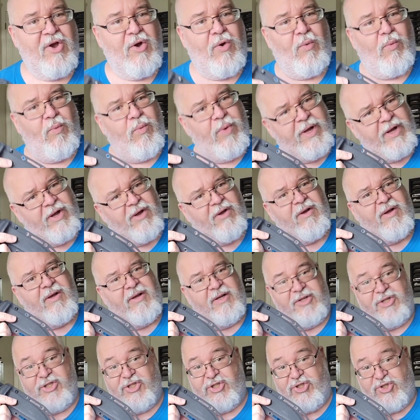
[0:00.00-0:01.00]
will
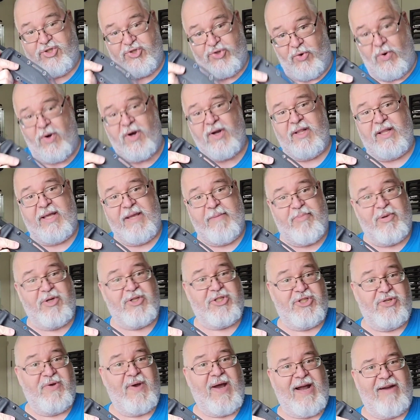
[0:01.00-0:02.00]
surely
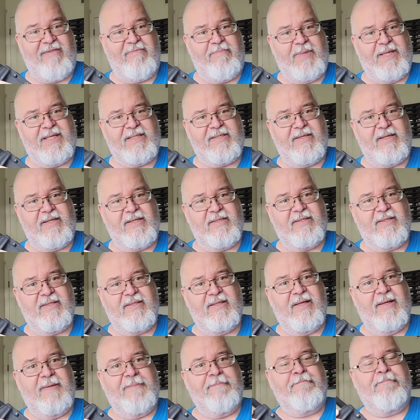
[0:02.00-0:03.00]
put you out of business.
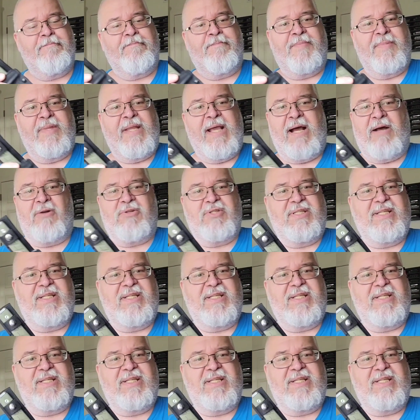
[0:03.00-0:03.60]
Now,